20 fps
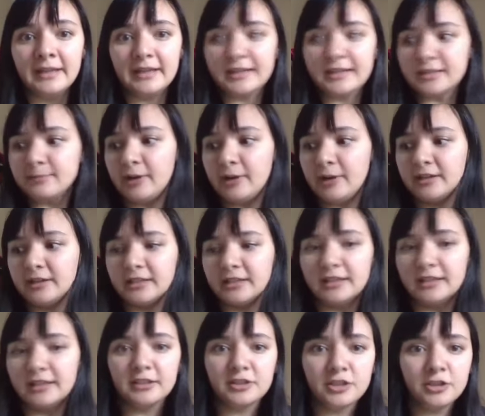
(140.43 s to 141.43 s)
is
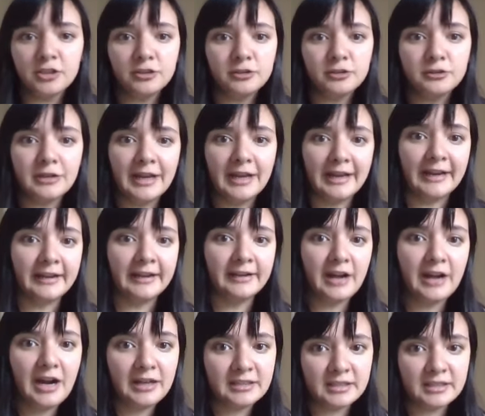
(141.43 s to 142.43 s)
bonded to an
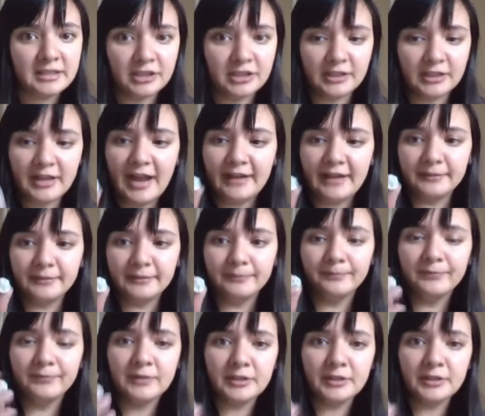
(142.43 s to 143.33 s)
oxygen atom.